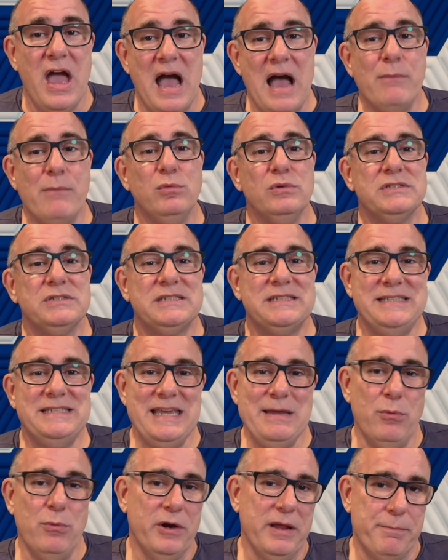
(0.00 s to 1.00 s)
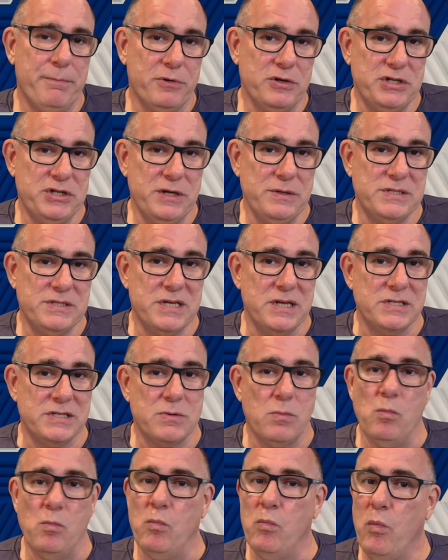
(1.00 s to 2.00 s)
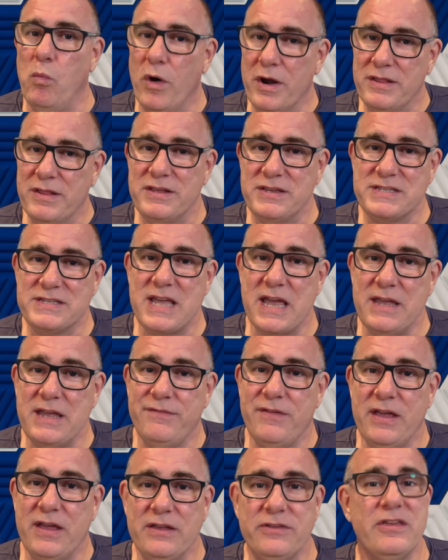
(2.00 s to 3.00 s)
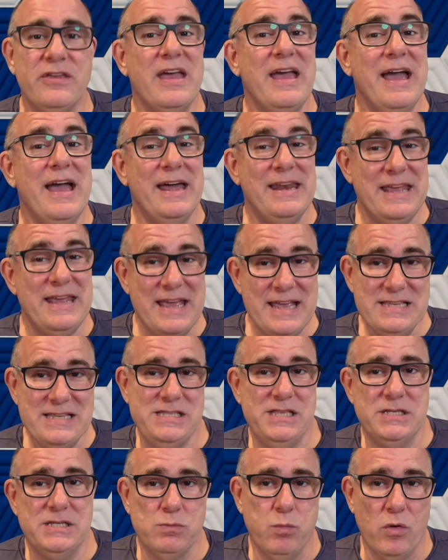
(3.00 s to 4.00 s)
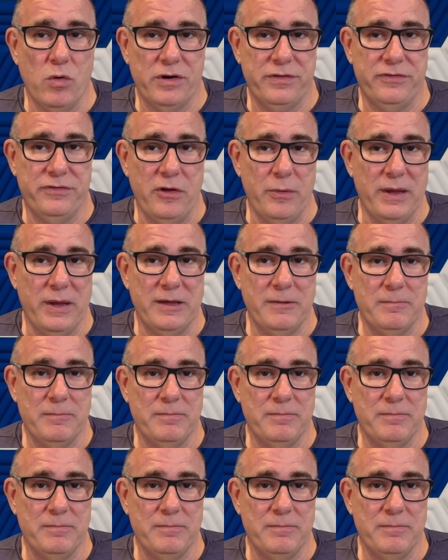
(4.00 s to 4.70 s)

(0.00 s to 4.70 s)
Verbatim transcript: And we'll see what it produces. What are the savings, and is this worth doing?